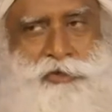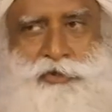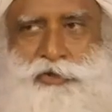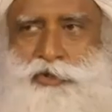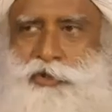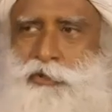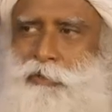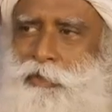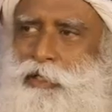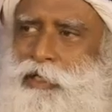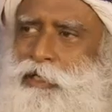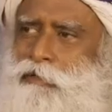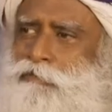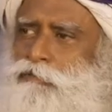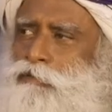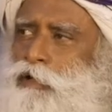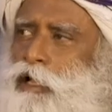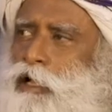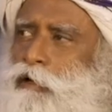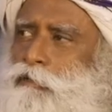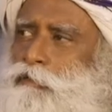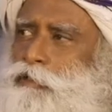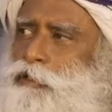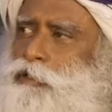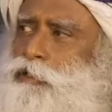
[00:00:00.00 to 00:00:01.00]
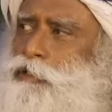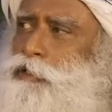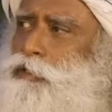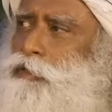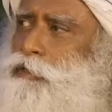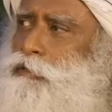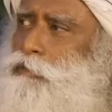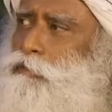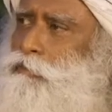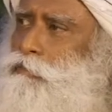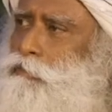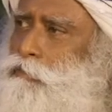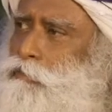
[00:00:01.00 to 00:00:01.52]
many flowers,
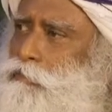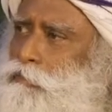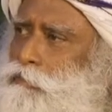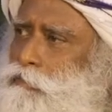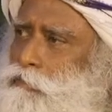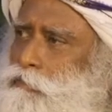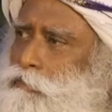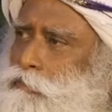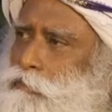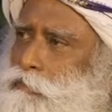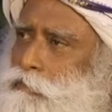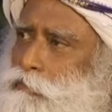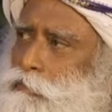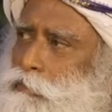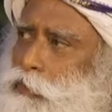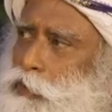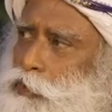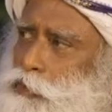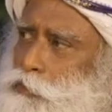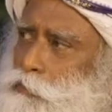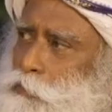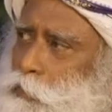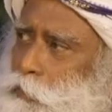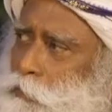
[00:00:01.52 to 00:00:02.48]
most people